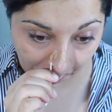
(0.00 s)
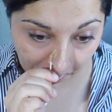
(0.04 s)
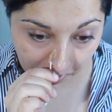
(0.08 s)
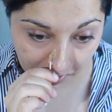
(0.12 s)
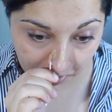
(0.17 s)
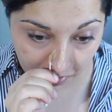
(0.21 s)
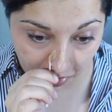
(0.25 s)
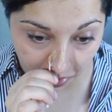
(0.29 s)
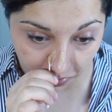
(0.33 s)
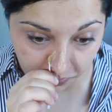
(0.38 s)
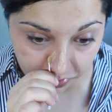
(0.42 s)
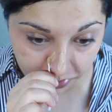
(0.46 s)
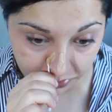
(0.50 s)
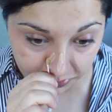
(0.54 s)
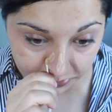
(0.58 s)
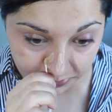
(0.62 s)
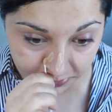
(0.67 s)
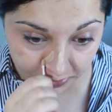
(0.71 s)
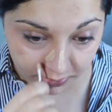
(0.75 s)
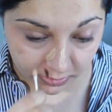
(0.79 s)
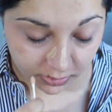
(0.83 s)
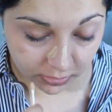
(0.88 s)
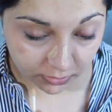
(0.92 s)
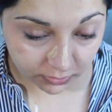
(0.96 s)
I know I'm
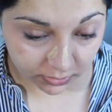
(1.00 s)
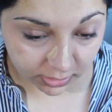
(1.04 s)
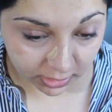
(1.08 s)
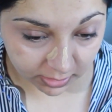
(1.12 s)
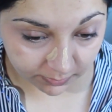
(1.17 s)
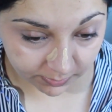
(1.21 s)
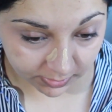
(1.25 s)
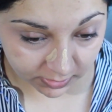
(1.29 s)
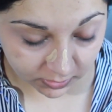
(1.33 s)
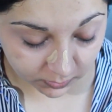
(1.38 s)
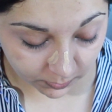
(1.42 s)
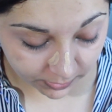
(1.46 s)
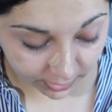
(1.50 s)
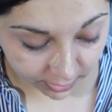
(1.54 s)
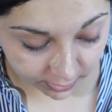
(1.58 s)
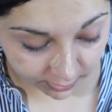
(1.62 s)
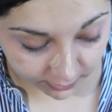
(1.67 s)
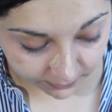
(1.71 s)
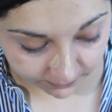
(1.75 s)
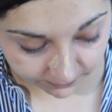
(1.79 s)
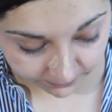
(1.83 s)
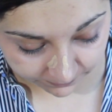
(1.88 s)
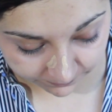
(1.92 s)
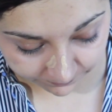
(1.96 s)
using a Q-tip. It's
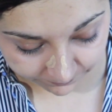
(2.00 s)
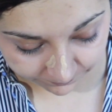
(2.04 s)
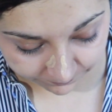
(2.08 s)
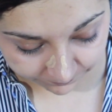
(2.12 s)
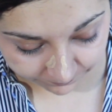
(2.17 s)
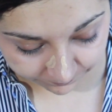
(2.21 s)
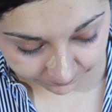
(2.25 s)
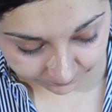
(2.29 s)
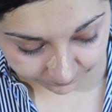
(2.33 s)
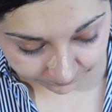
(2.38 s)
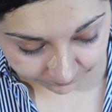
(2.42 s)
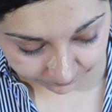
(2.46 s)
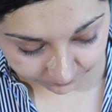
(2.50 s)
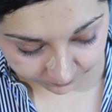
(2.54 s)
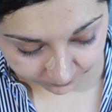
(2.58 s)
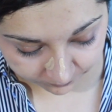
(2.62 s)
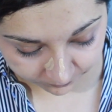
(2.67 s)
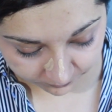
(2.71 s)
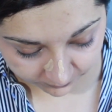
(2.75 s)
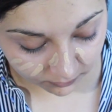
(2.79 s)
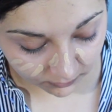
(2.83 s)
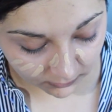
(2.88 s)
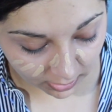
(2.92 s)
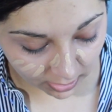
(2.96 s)
weird.
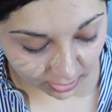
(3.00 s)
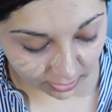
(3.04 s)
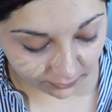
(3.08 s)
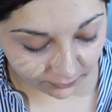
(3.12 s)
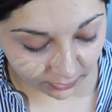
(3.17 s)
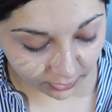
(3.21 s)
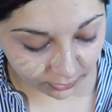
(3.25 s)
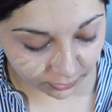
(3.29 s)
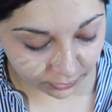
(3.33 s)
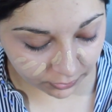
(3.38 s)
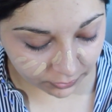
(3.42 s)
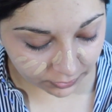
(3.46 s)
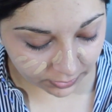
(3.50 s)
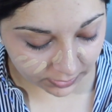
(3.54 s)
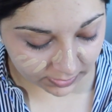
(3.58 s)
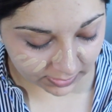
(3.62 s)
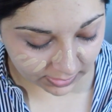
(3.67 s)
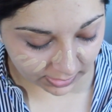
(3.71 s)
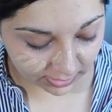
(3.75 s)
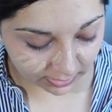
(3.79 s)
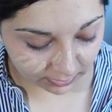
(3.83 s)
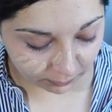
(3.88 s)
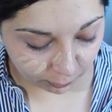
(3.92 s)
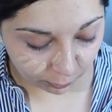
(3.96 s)
I love how
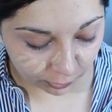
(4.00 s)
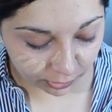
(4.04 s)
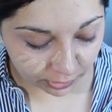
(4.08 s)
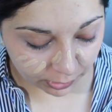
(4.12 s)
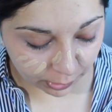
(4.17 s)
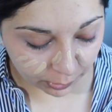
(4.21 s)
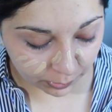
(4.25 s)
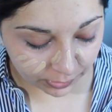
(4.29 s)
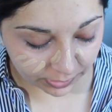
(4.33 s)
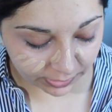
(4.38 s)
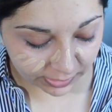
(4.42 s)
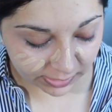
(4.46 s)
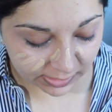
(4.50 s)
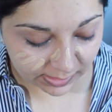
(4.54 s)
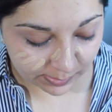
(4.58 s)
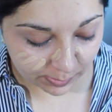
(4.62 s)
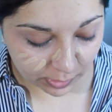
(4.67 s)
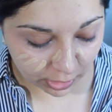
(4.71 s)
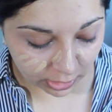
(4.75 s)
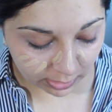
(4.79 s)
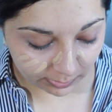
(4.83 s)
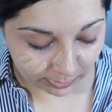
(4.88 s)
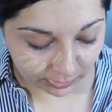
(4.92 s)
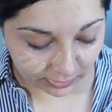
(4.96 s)
Huda's like, we're a really
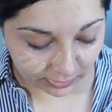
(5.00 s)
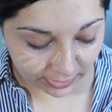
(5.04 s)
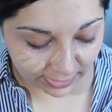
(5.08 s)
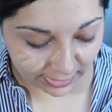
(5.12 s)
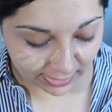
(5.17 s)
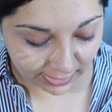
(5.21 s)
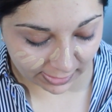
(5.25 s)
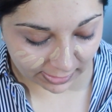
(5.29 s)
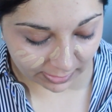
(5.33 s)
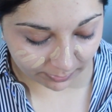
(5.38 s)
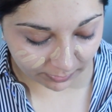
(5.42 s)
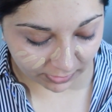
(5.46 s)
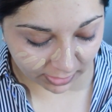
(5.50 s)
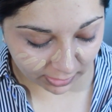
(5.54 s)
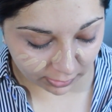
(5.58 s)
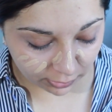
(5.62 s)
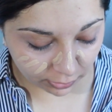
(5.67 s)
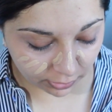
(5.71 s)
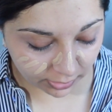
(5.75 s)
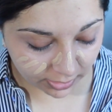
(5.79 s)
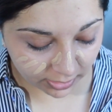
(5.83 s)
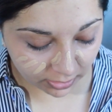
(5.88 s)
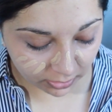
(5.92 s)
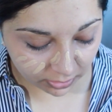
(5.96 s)
small brand. I'm like,
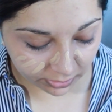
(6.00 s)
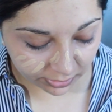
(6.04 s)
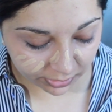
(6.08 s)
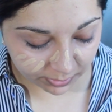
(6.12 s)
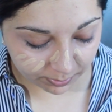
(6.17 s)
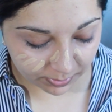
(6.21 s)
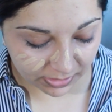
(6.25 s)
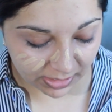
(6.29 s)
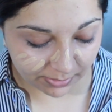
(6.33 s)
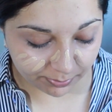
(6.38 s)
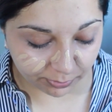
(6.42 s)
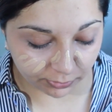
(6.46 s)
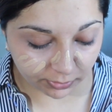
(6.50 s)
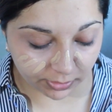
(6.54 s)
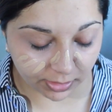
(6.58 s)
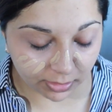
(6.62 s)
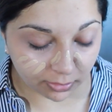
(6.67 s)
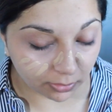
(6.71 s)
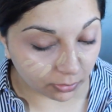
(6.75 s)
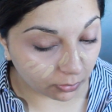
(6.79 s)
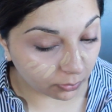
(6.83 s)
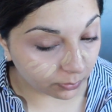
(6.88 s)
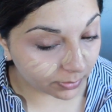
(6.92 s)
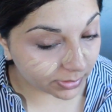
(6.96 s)
look at all the people that
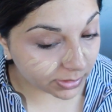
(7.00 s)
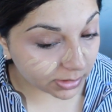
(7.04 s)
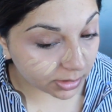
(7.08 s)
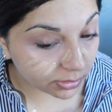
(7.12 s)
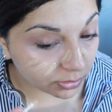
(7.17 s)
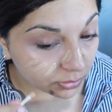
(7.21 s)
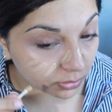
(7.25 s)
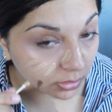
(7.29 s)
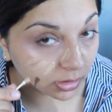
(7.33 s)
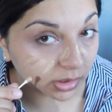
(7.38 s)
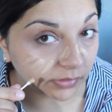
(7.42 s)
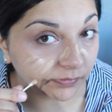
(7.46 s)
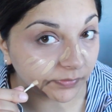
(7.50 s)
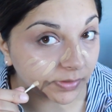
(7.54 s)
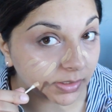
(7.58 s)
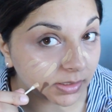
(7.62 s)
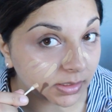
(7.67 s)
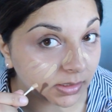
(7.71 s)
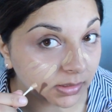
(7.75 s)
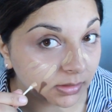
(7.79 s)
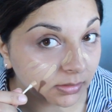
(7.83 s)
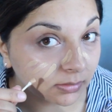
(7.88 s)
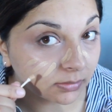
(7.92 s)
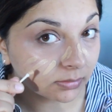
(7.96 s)
are always in your
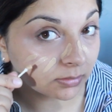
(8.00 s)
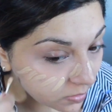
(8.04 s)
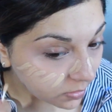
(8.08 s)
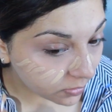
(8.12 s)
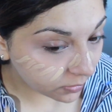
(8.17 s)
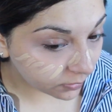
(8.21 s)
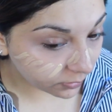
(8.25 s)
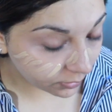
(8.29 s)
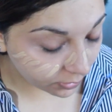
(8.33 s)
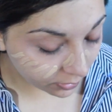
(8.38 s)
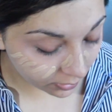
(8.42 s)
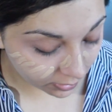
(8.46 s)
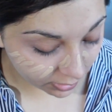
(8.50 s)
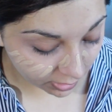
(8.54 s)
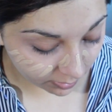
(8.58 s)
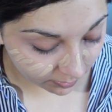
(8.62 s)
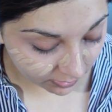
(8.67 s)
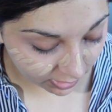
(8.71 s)
office. You know what I